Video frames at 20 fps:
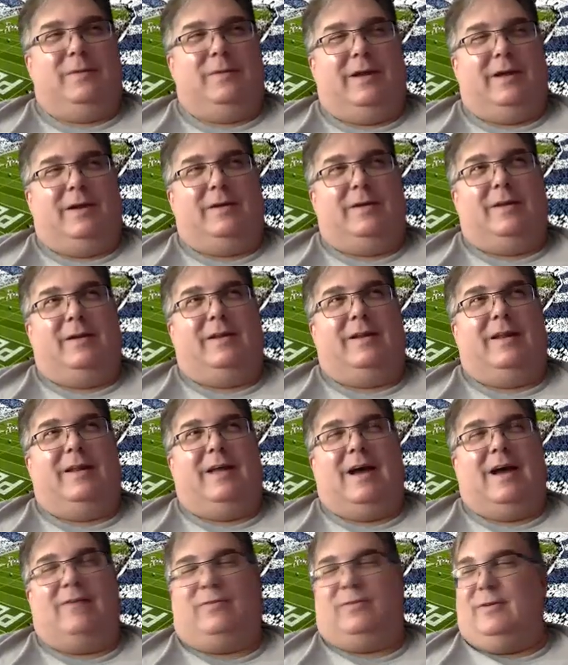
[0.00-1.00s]
me that. And
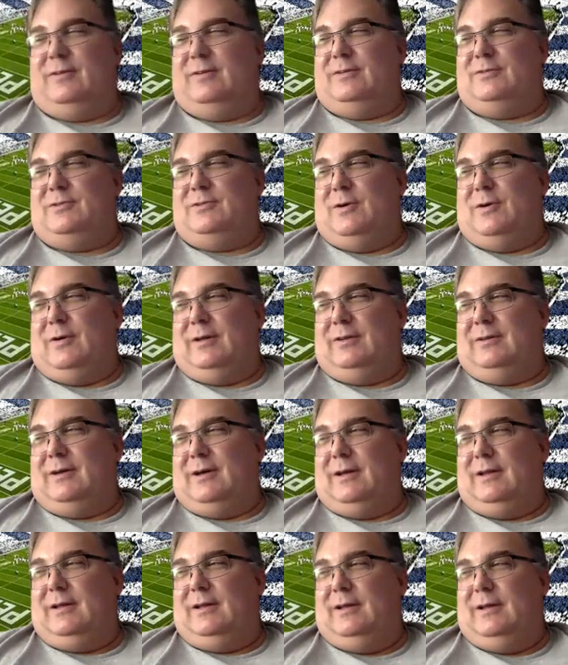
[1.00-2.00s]
after the show, I
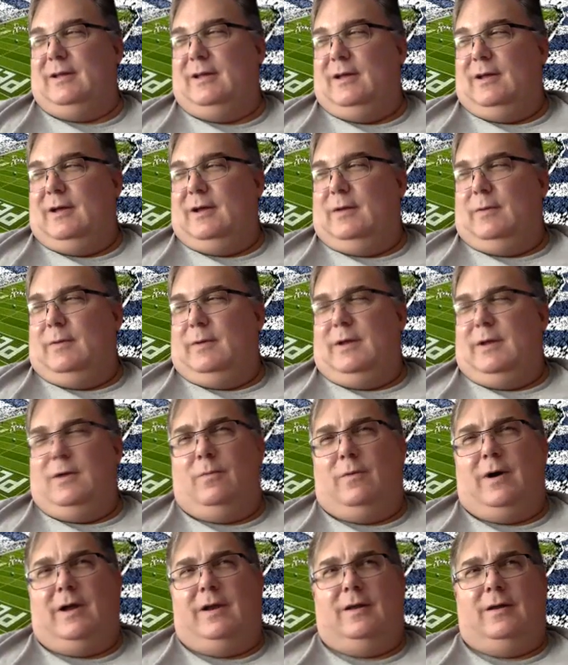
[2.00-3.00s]
thought, well, you know
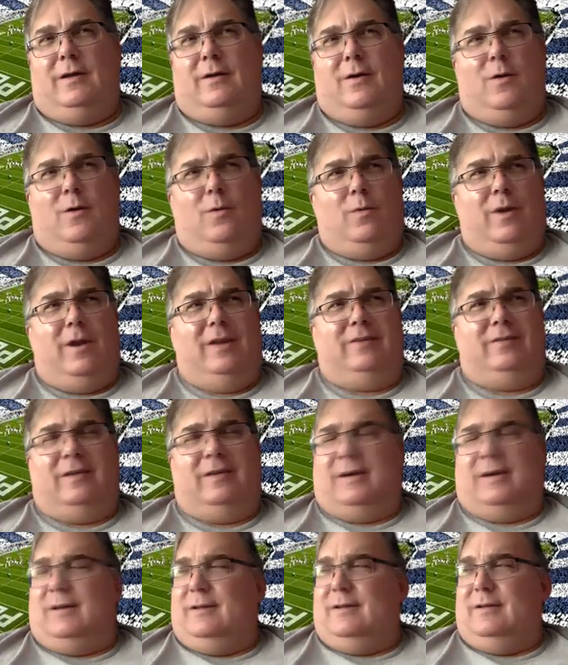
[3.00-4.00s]
what? Wait a
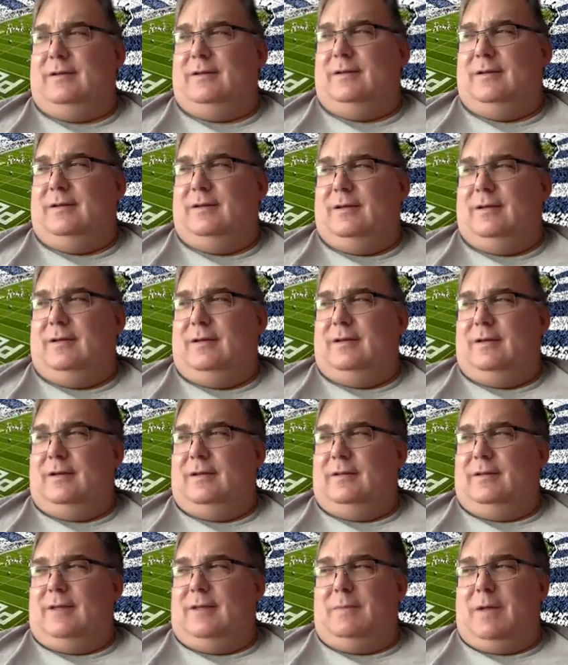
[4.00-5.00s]
second.
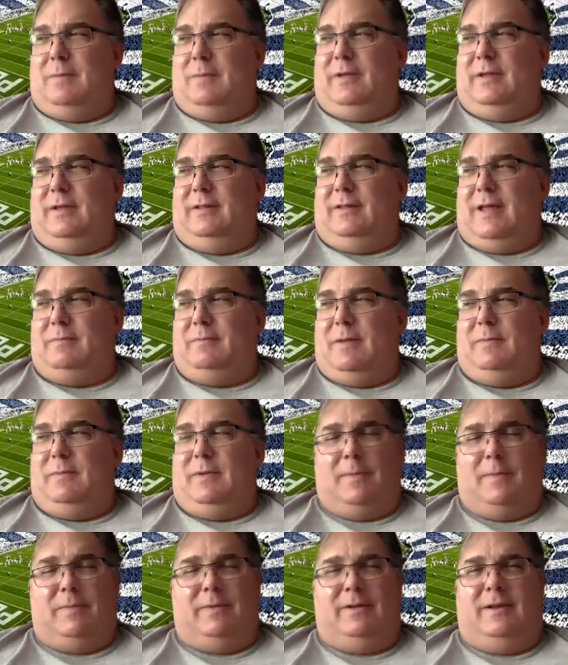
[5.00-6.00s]
They may be they may be
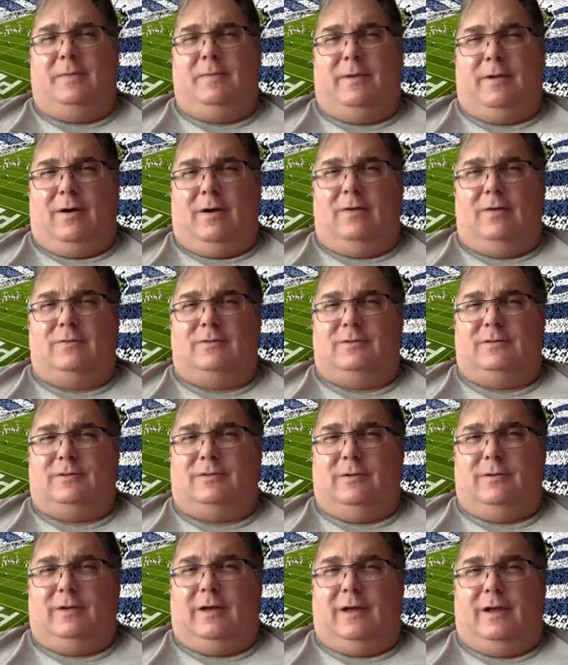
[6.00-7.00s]
epidemiologists,
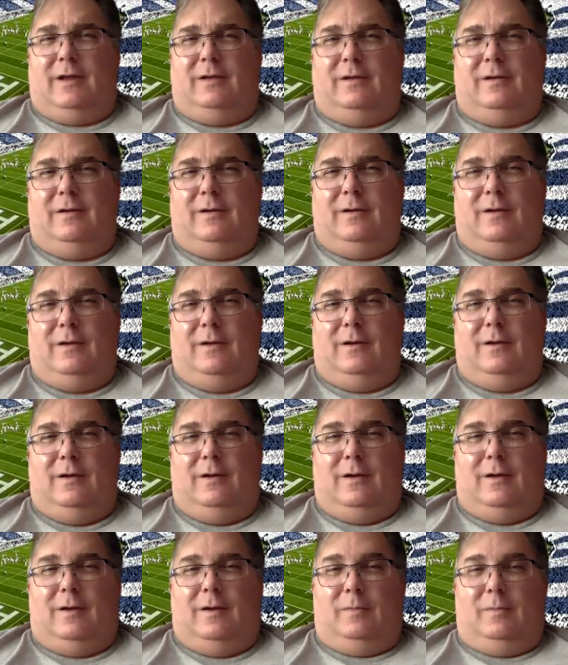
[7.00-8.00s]
okay,
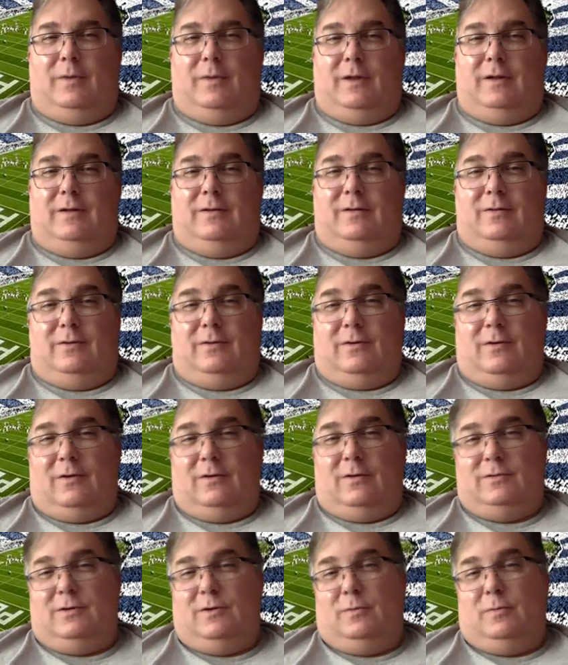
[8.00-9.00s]
but they're
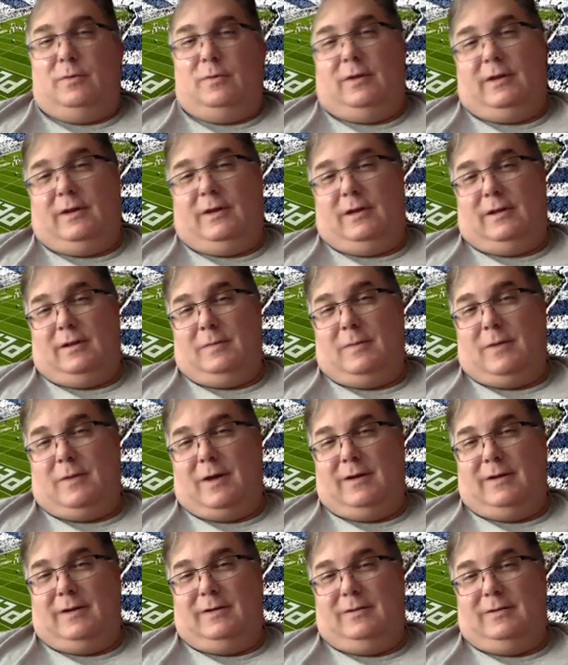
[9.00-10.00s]
also politically
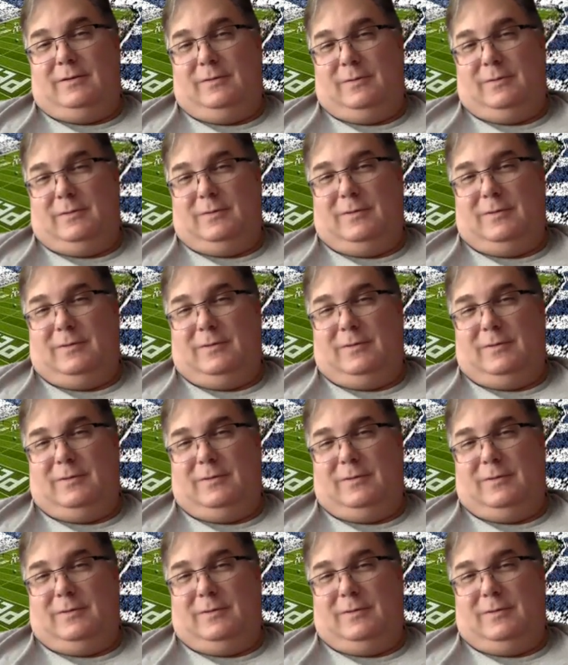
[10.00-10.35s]
minded too.